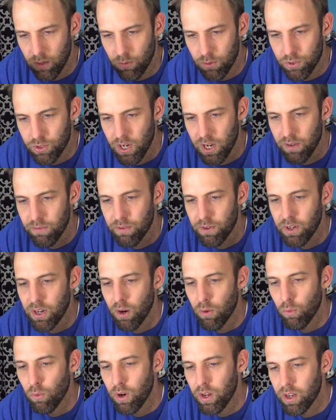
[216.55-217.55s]
We're trying to figure
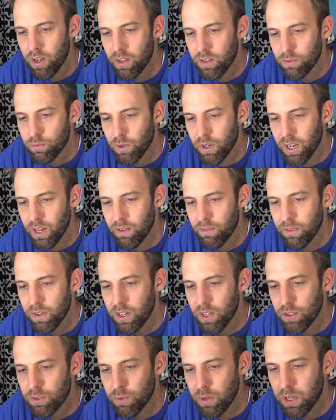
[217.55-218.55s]
out what it is, what kind of
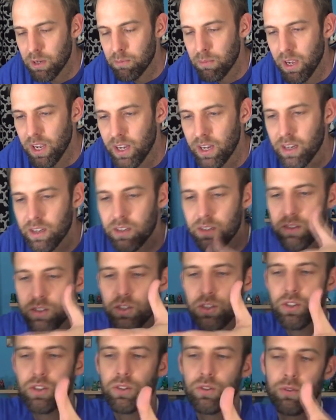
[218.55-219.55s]
videos we can make to
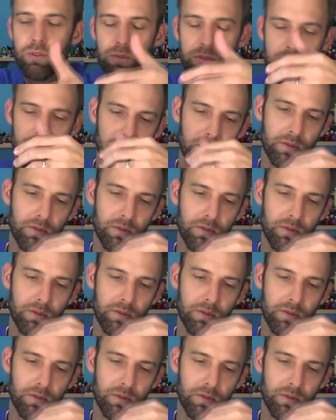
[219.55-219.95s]
do